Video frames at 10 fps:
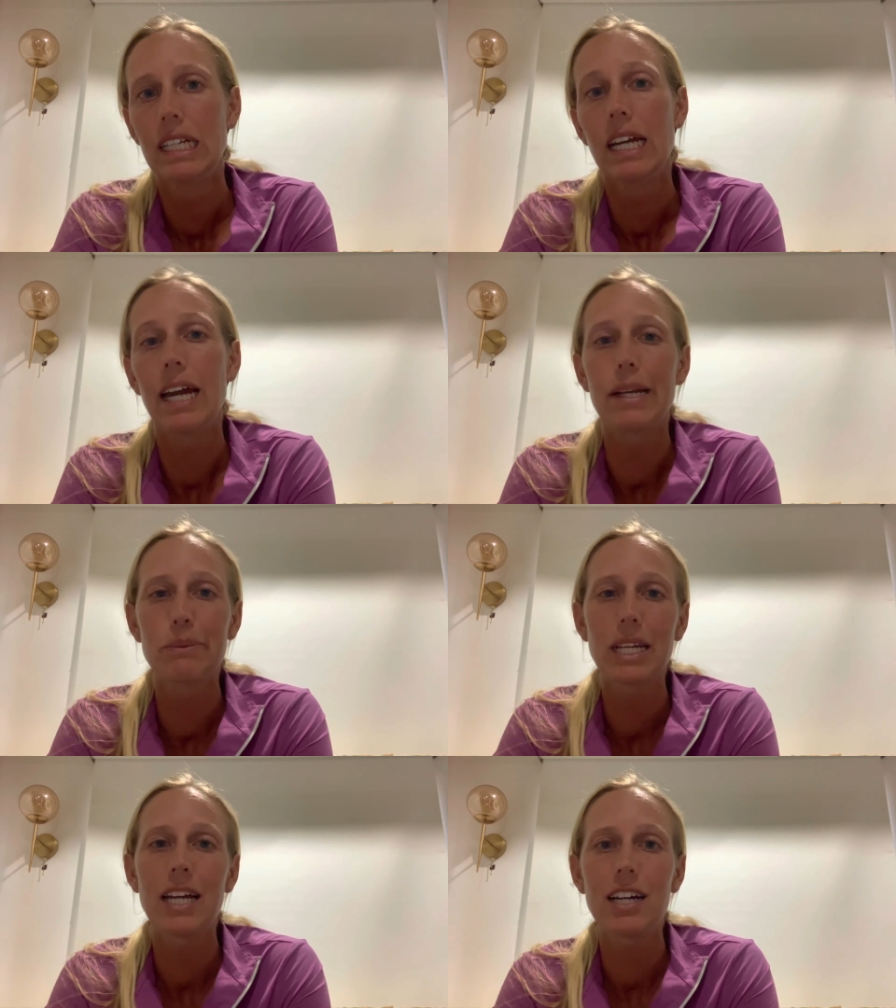And
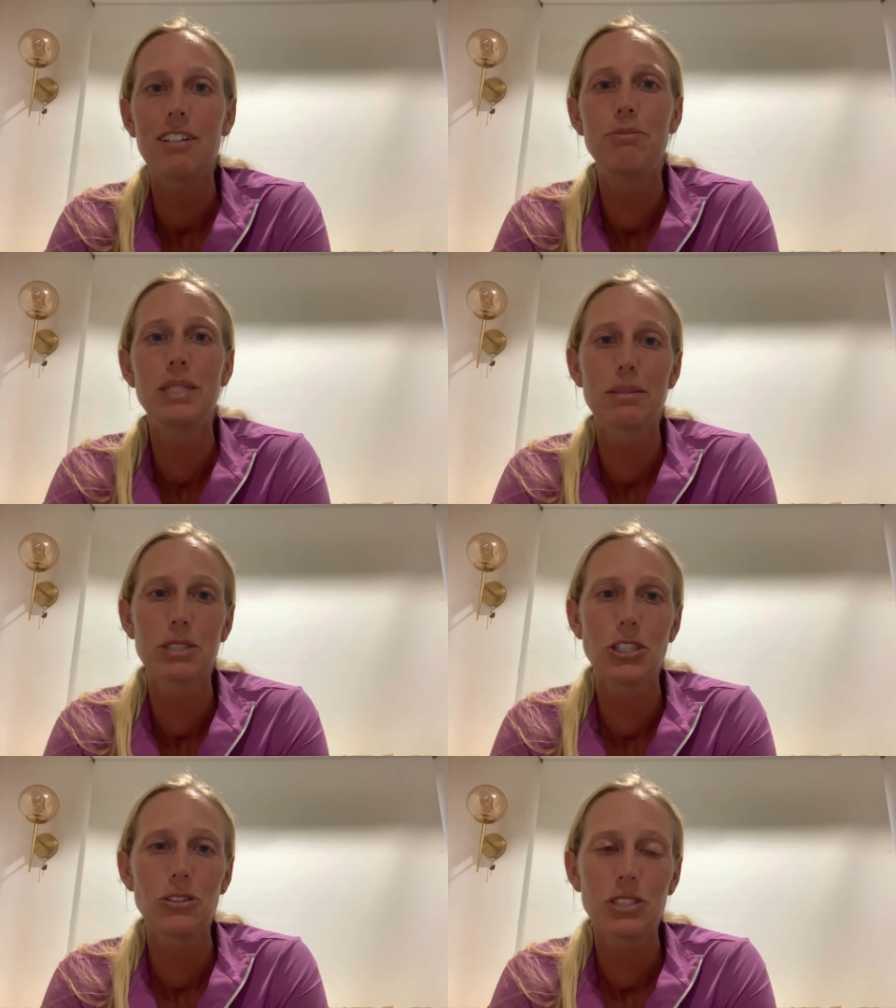we have been able
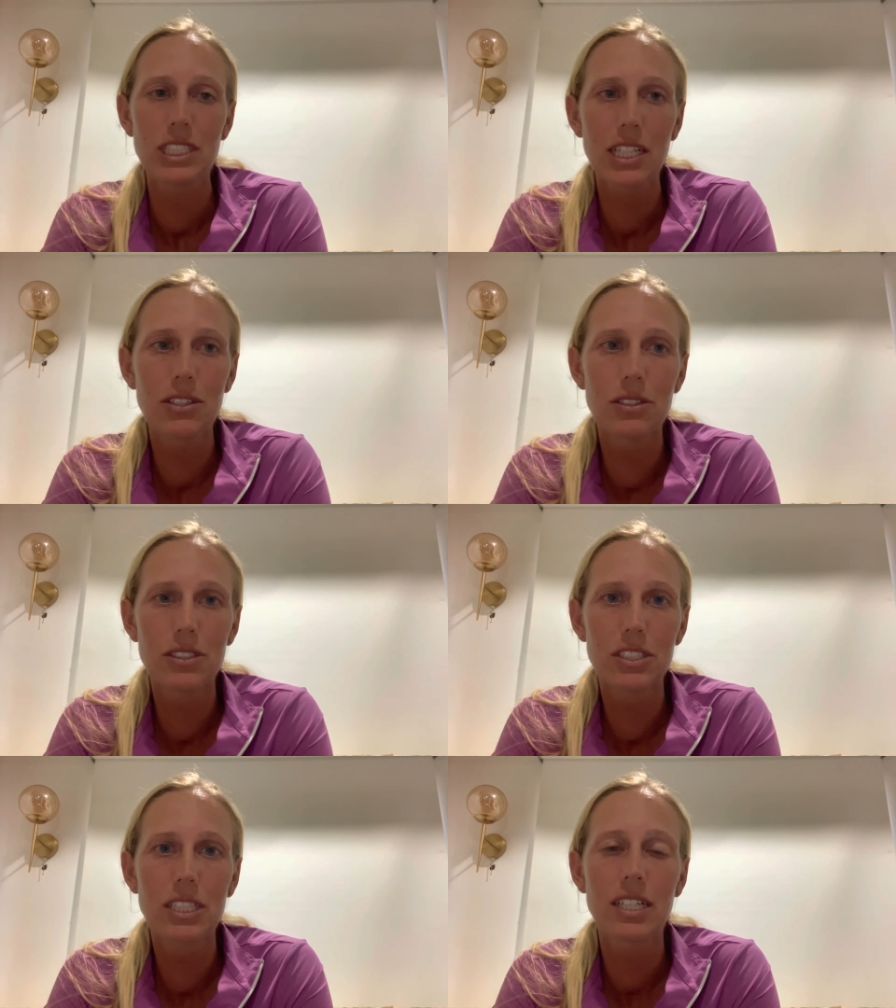to do
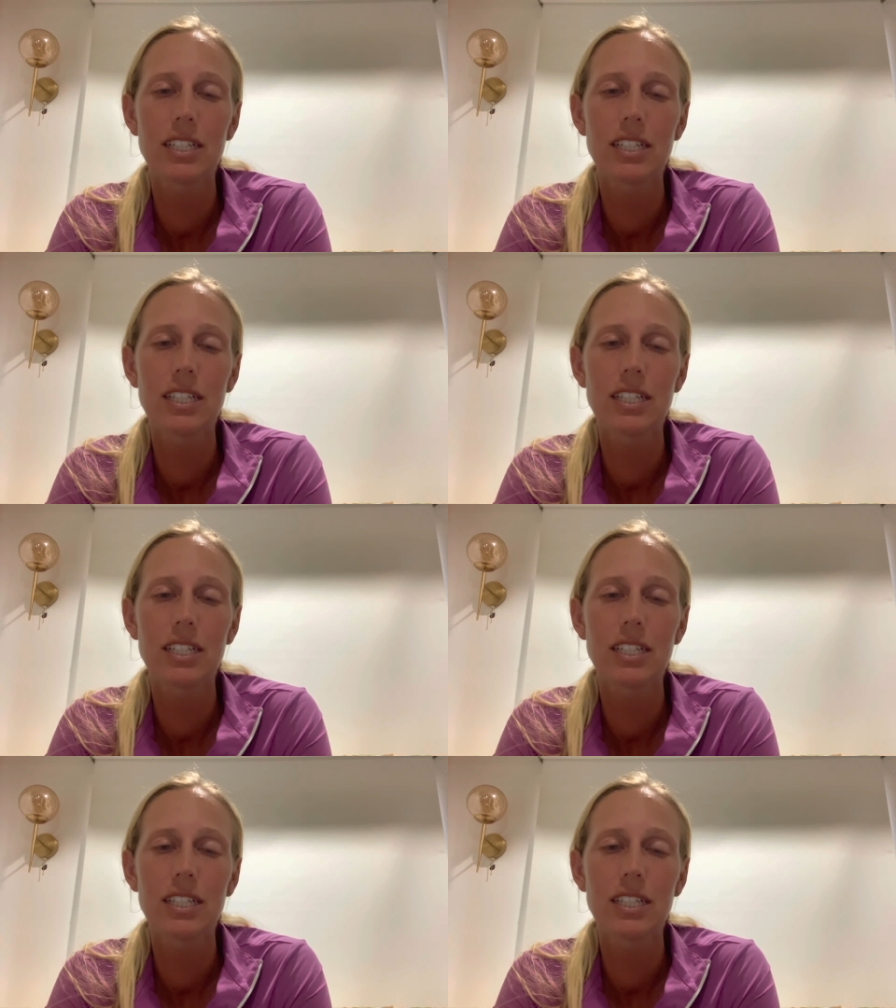singles